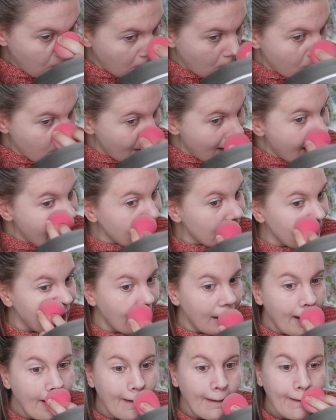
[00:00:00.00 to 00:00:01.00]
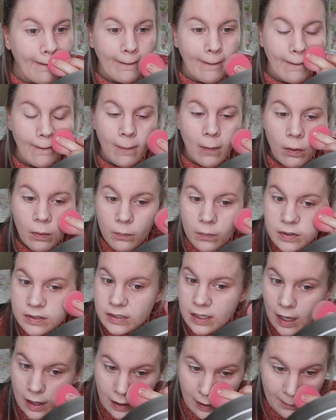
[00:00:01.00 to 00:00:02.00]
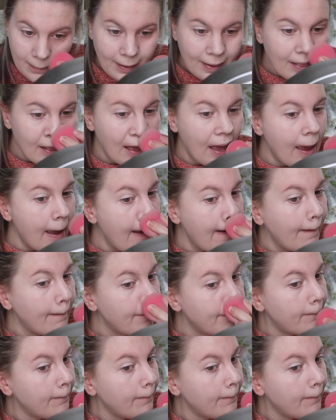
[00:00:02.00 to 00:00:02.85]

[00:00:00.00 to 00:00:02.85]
Maddie was telling me that